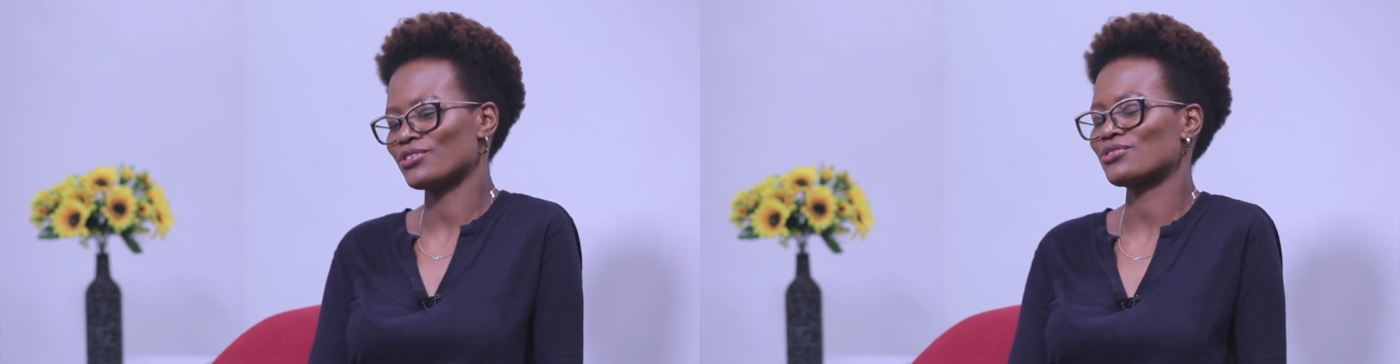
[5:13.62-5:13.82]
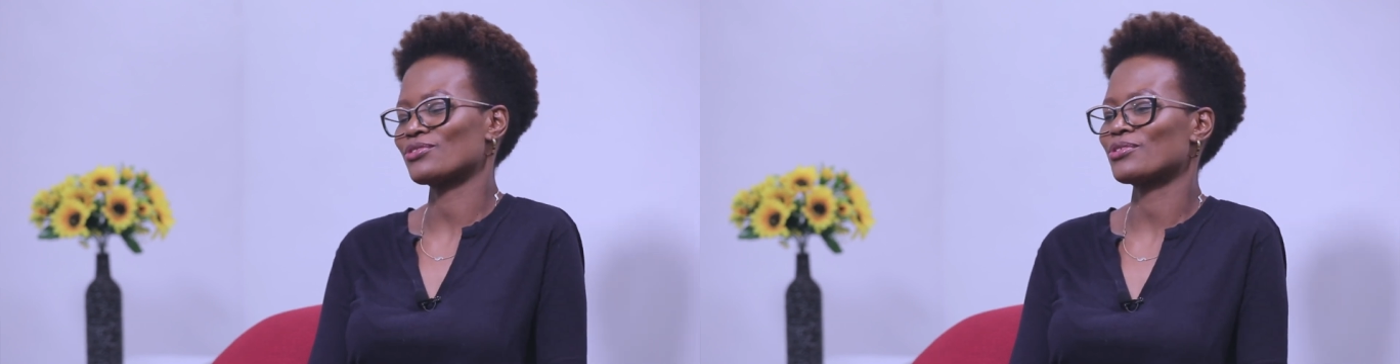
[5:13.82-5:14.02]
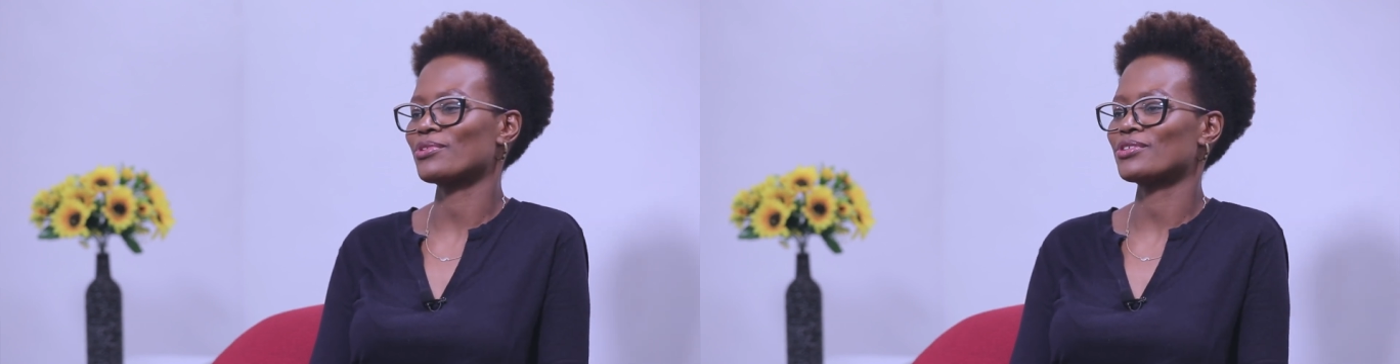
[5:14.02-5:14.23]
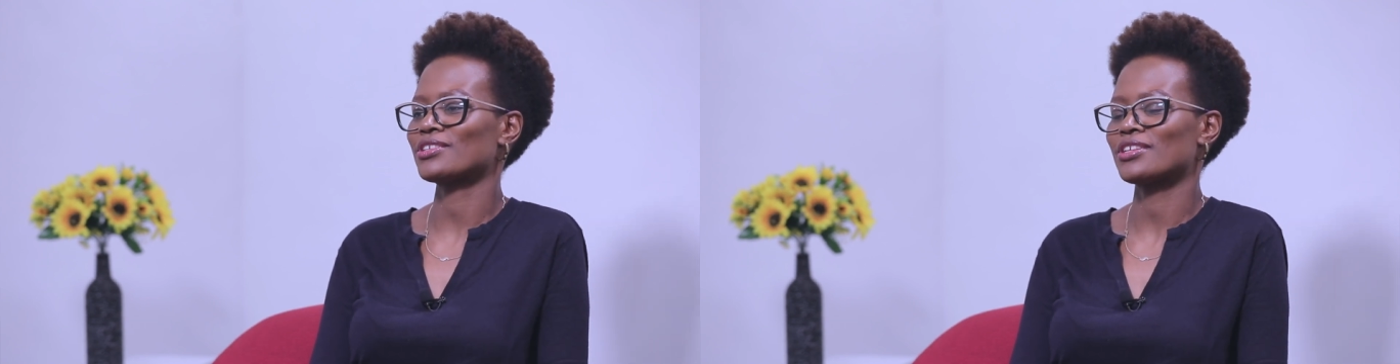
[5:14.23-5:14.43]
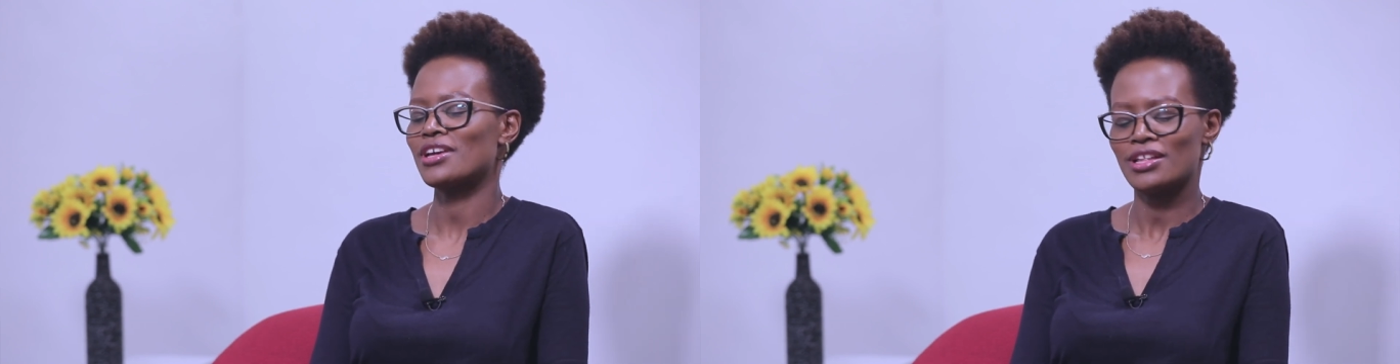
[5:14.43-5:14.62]
not talk about
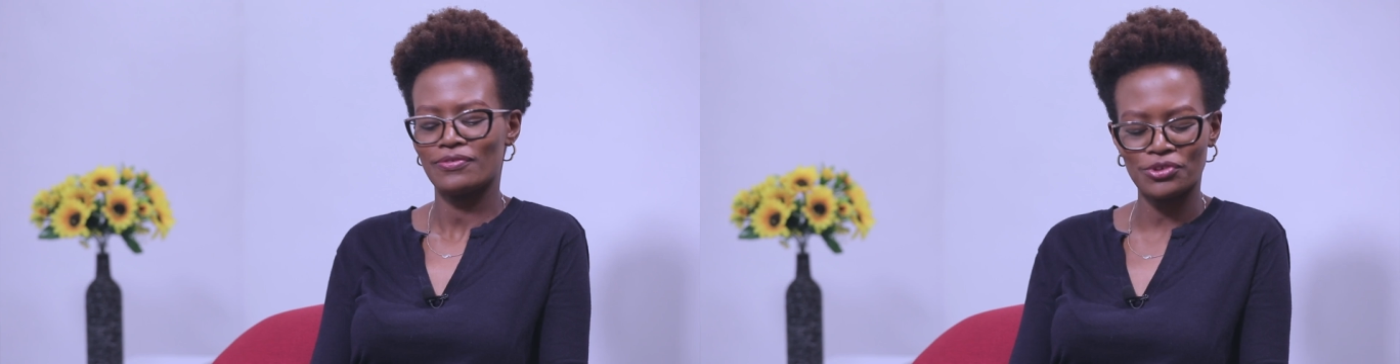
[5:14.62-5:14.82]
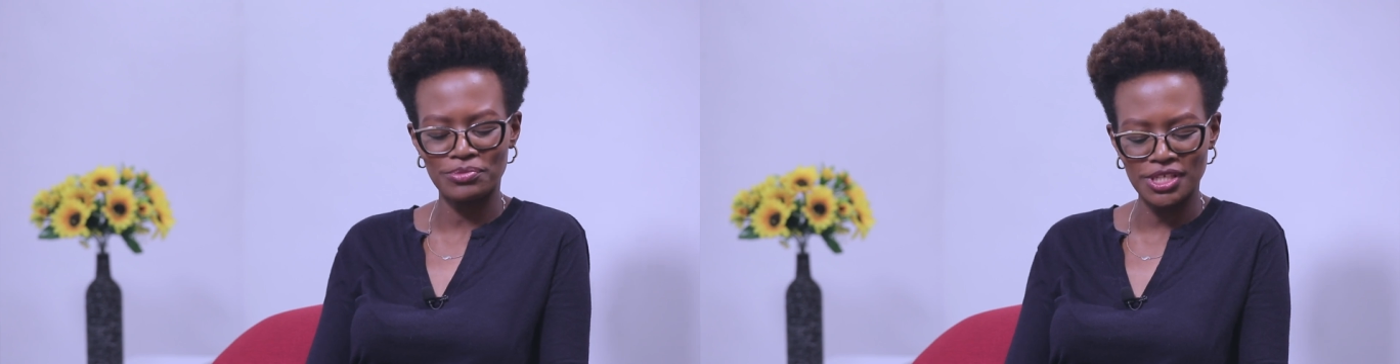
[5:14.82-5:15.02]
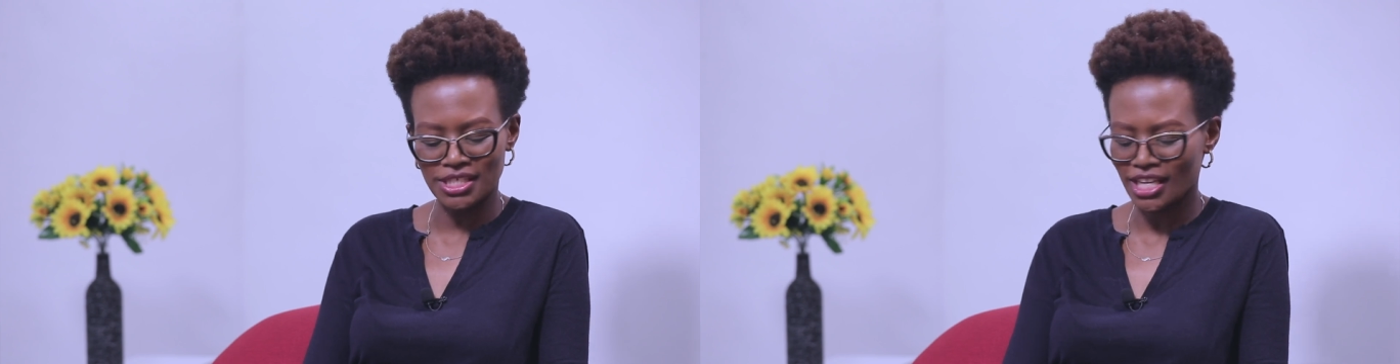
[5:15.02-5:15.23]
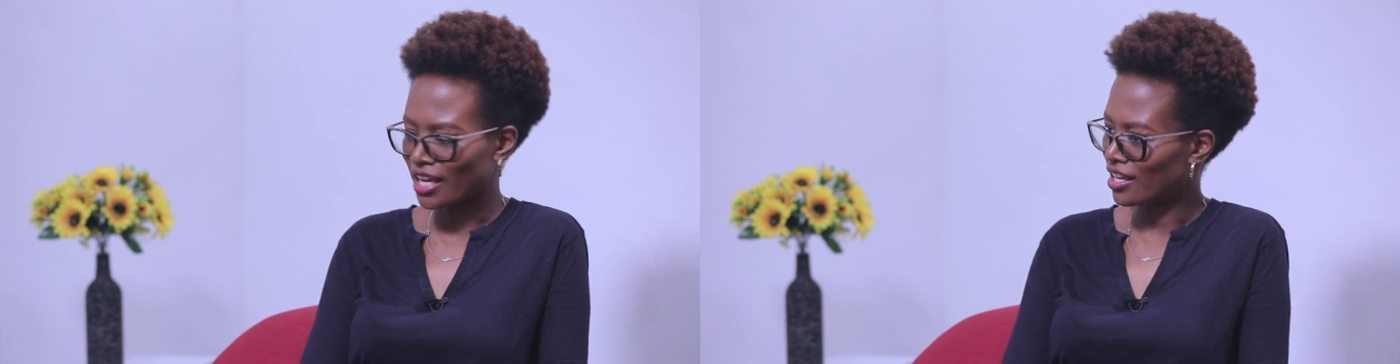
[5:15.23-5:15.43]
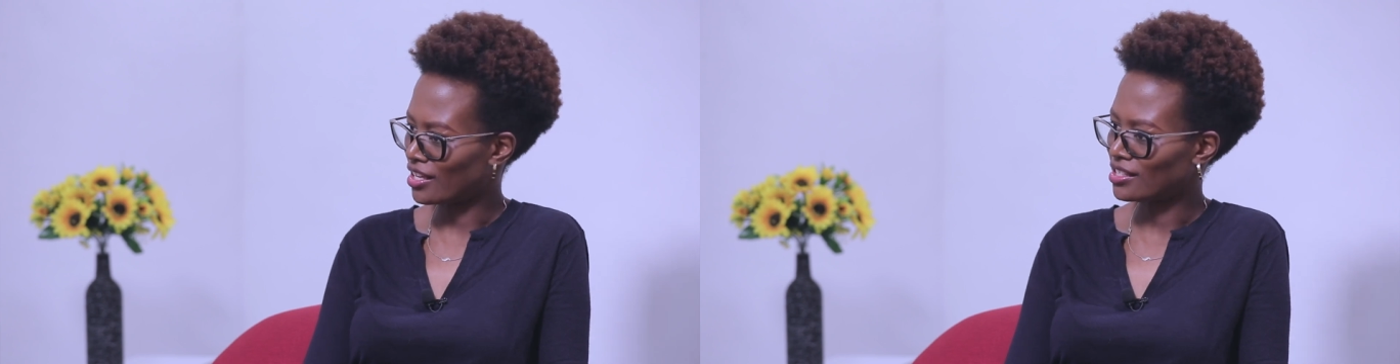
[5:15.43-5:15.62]
it. From the
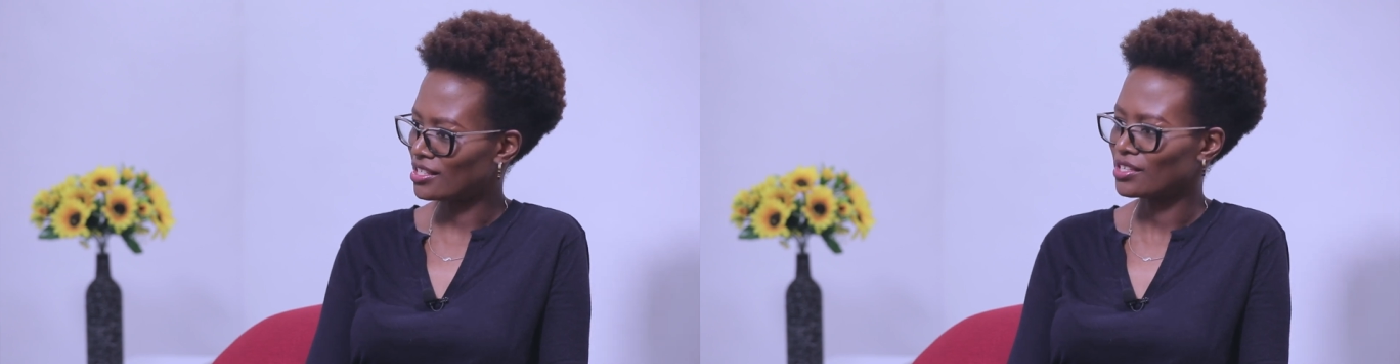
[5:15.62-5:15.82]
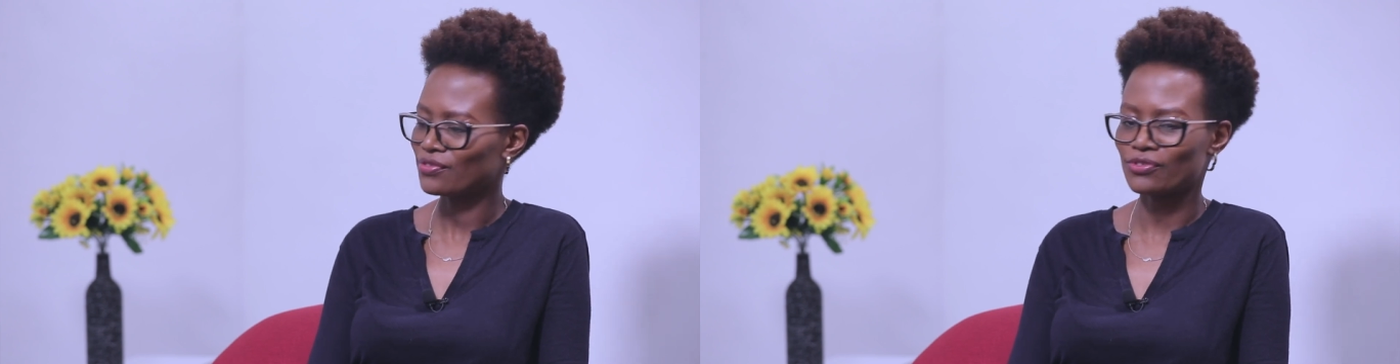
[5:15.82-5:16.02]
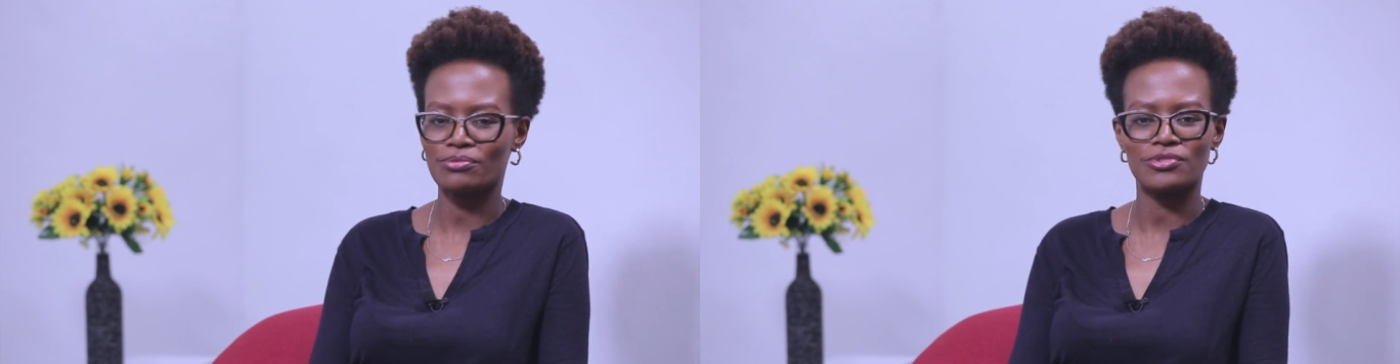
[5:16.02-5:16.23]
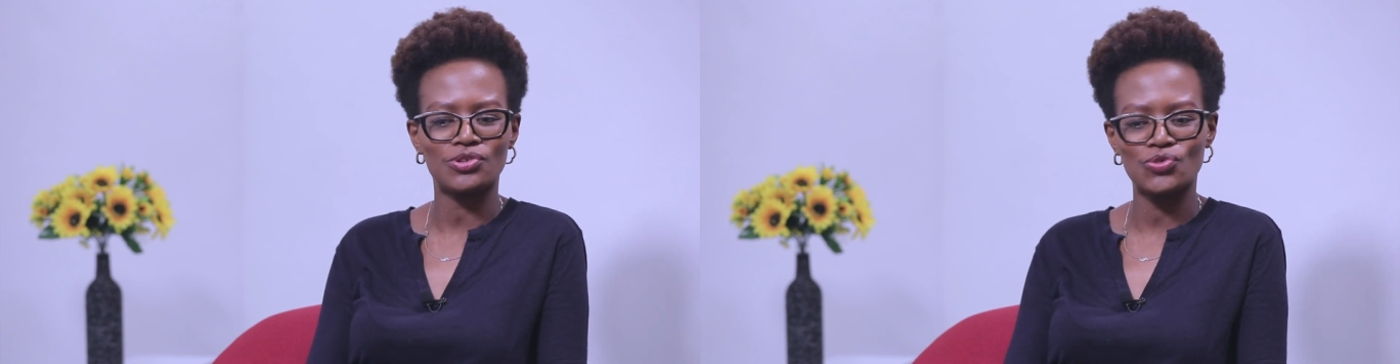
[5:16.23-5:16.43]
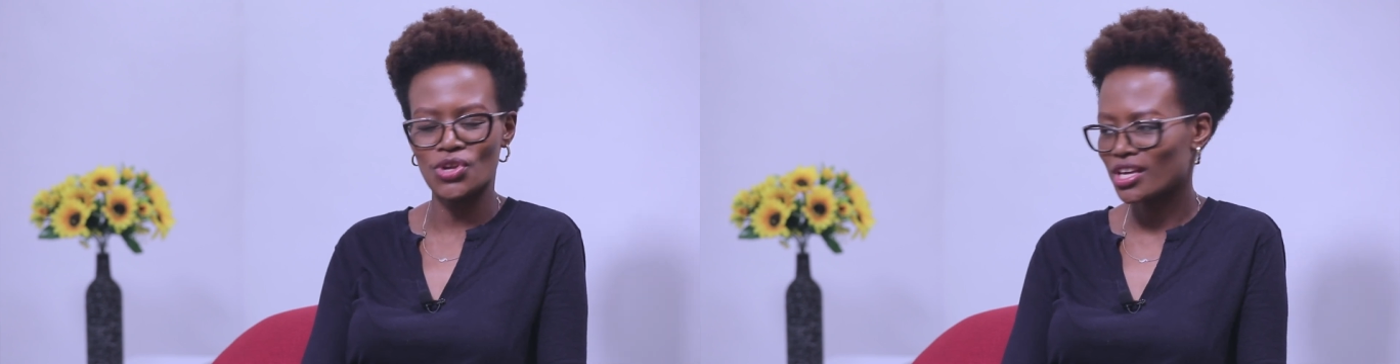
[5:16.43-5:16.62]
diet, from the
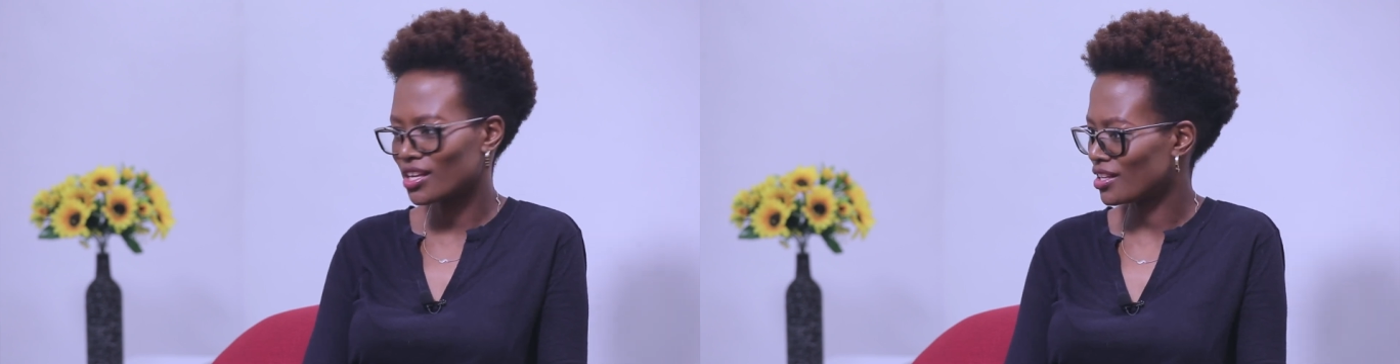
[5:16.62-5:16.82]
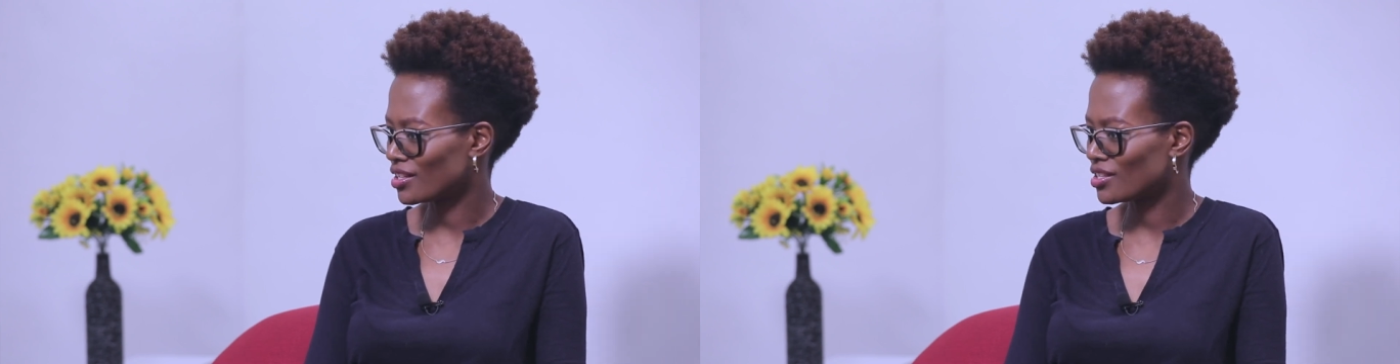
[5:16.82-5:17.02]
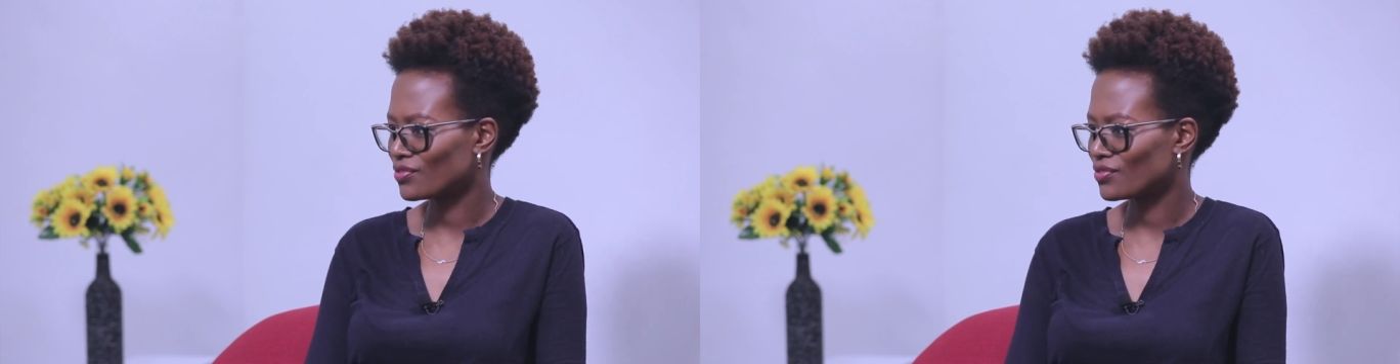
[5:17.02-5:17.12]
drinks.